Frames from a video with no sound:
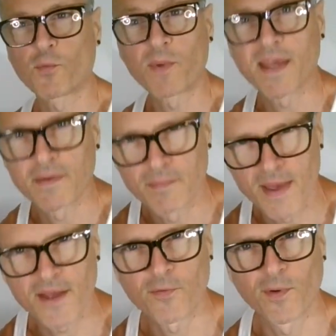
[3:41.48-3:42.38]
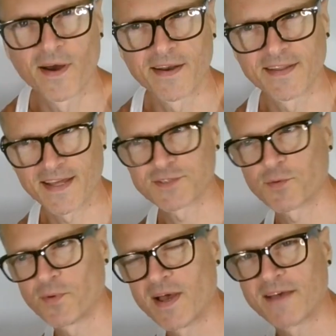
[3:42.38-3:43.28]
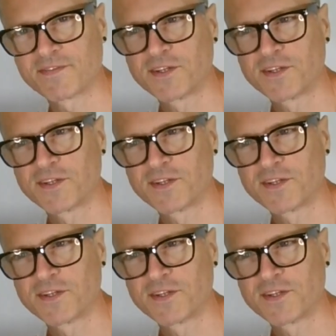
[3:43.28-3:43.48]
we can make one. That's what we'll have